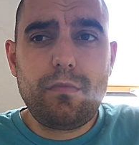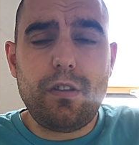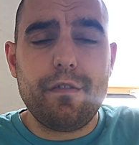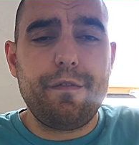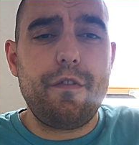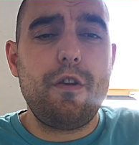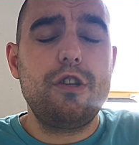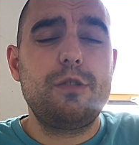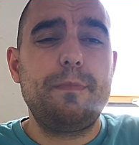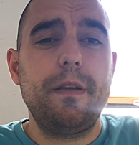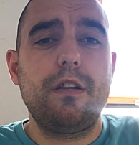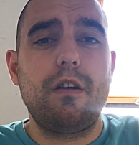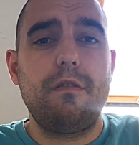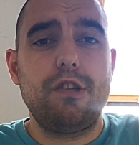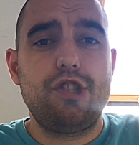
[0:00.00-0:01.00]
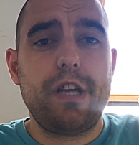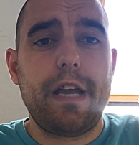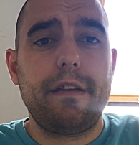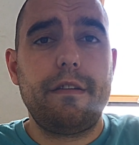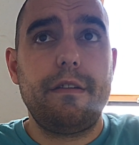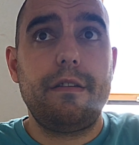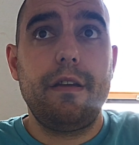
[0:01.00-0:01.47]
First bid got
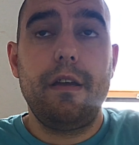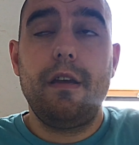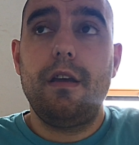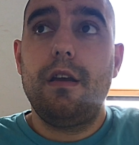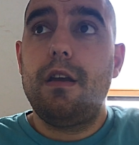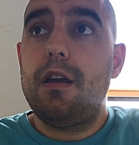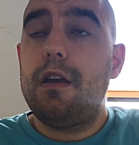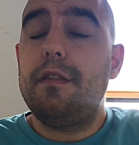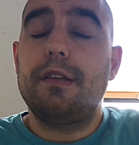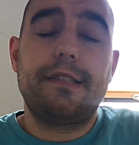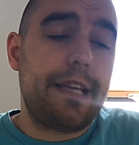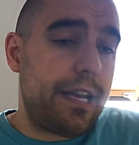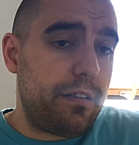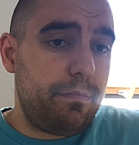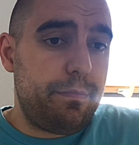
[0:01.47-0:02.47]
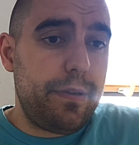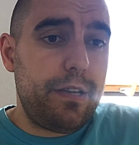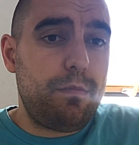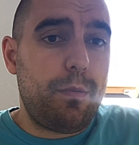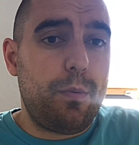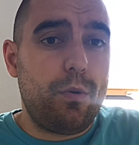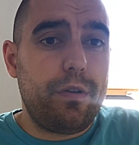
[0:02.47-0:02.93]
rejected. The second bid
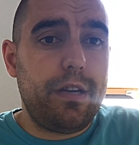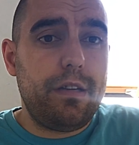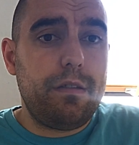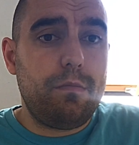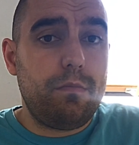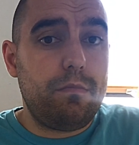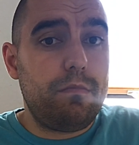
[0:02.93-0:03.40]
we put in,